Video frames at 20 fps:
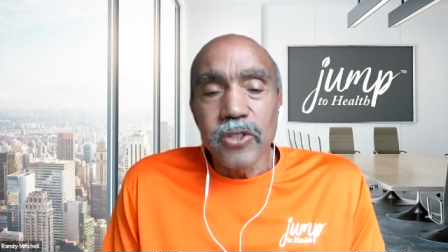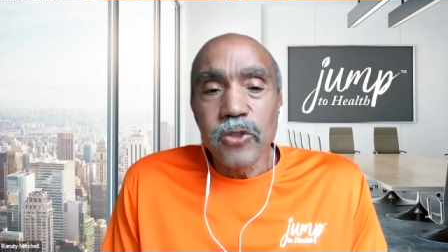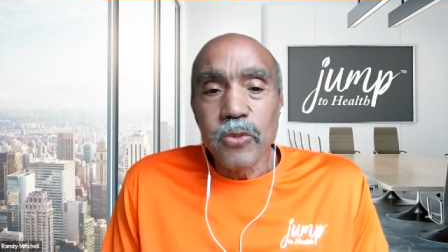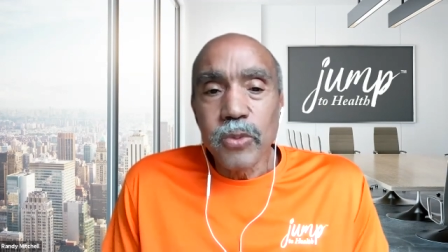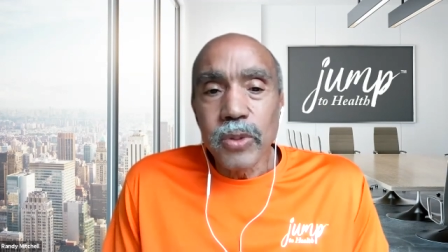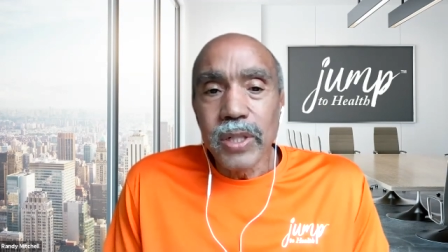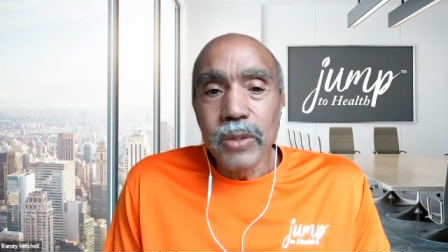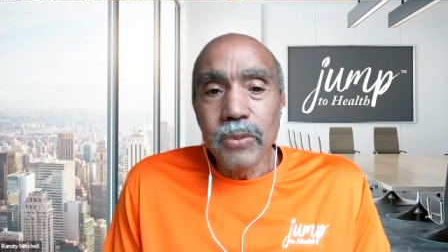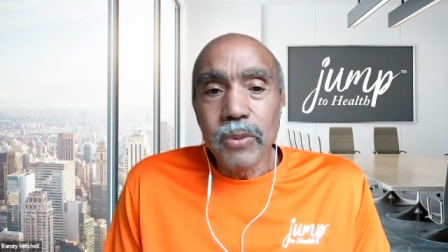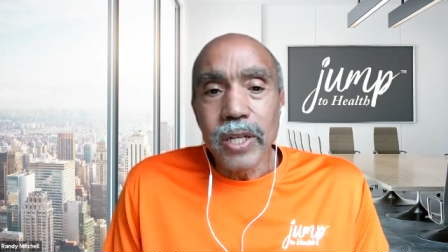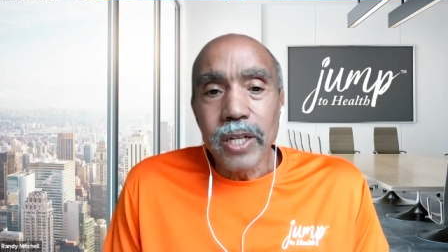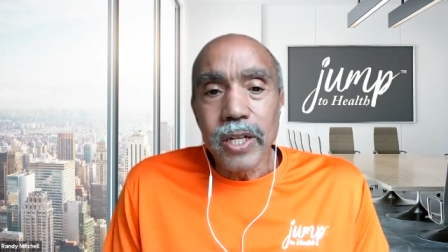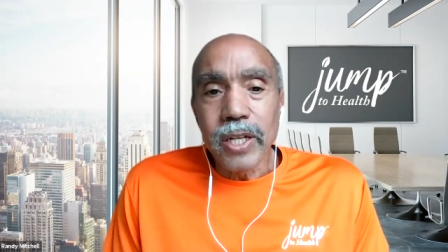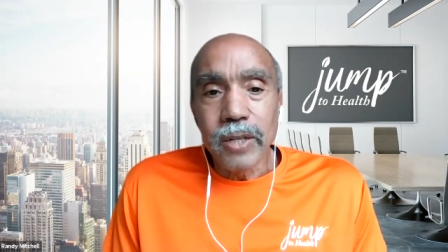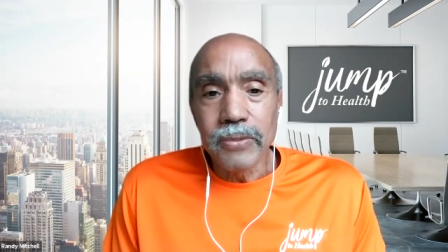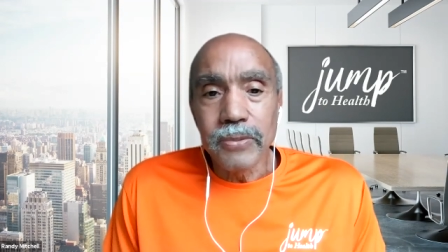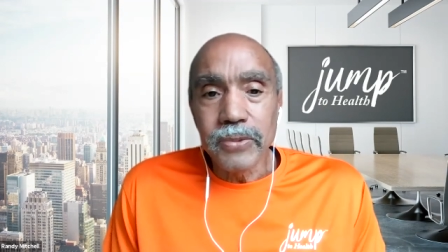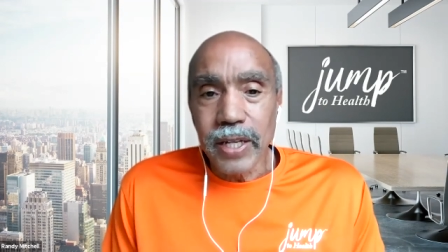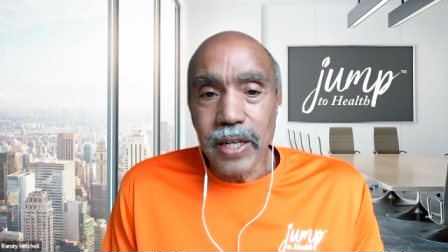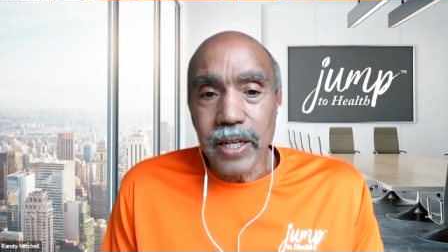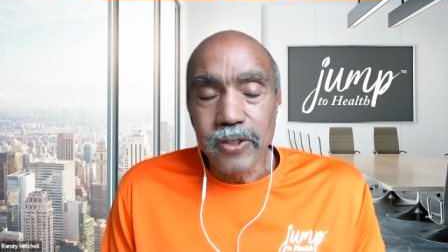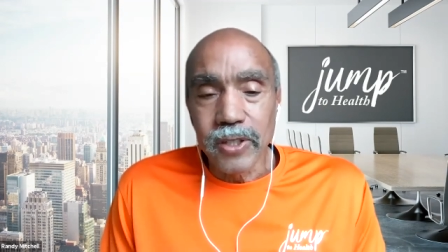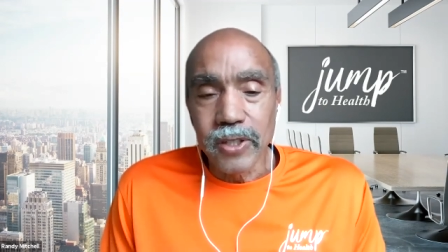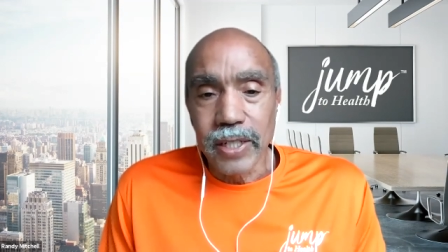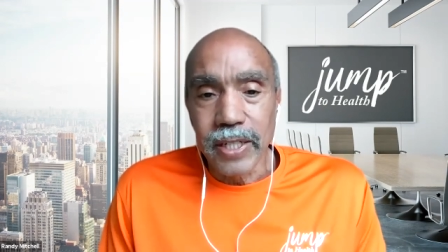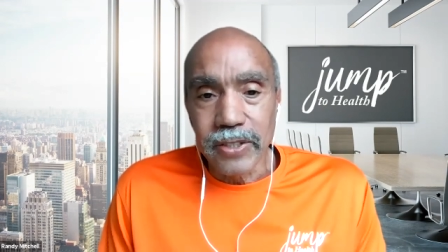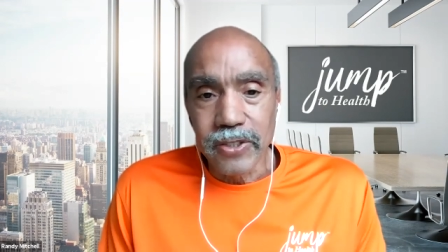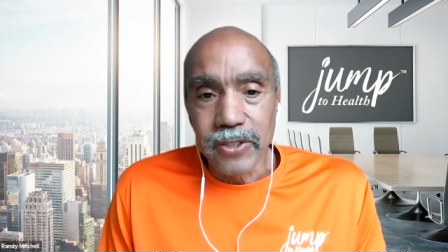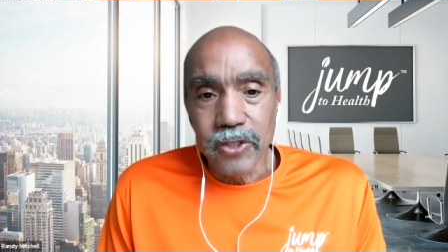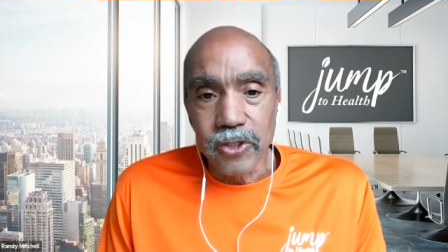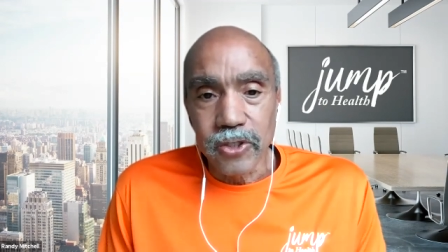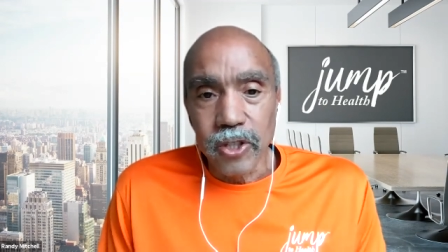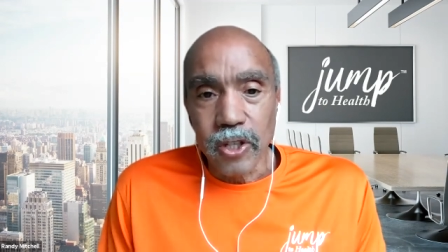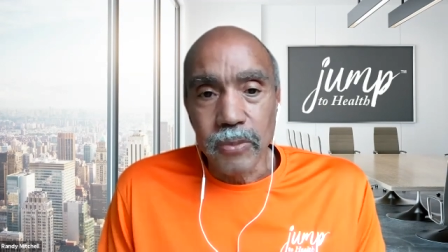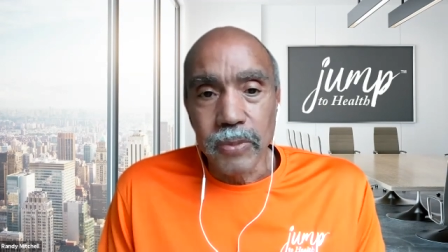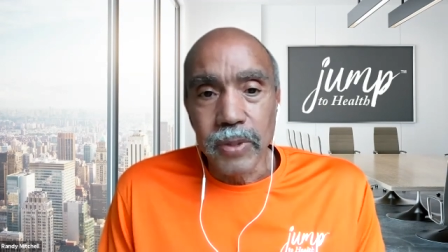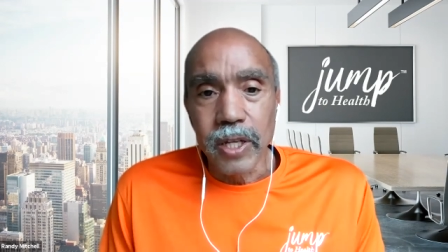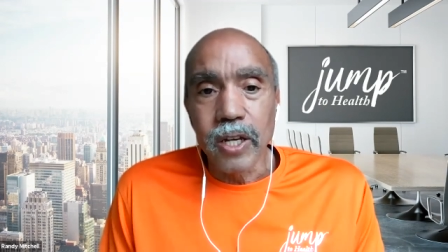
is really what it comes down to, ladies and gentlemen.